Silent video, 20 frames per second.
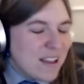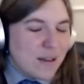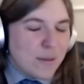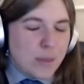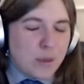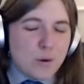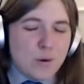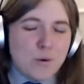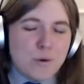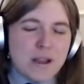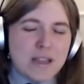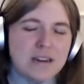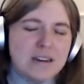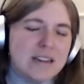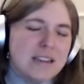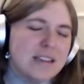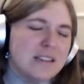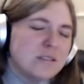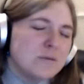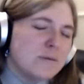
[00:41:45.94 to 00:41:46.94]
the
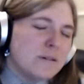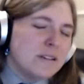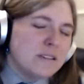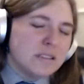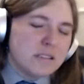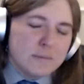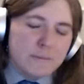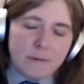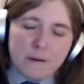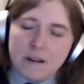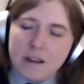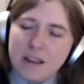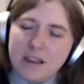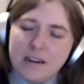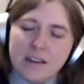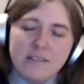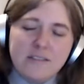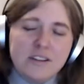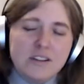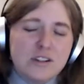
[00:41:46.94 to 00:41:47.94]
wind is whispering
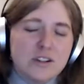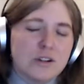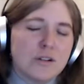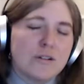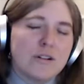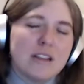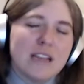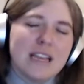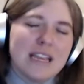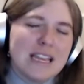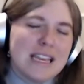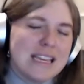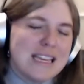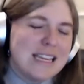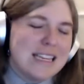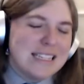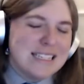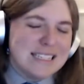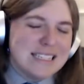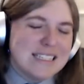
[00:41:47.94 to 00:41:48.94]
in the
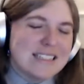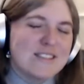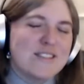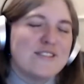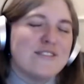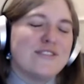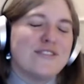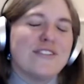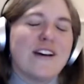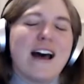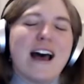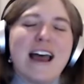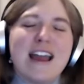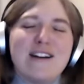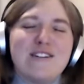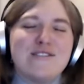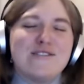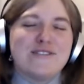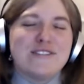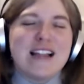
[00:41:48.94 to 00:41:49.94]
trees and the
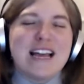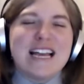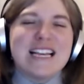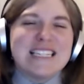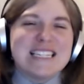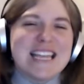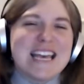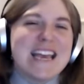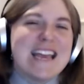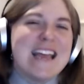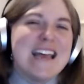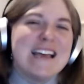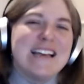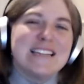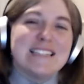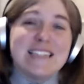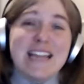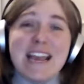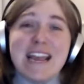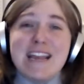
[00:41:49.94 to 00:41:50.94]
fireflies, they
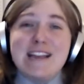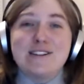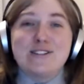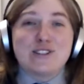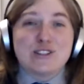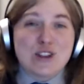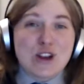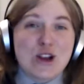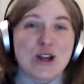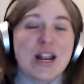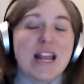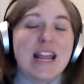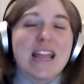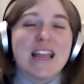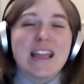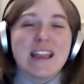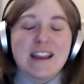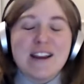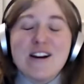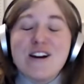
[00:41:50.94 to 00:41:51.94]
dance on
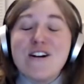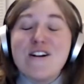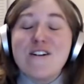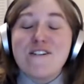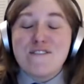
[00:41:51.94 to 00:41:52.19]
air.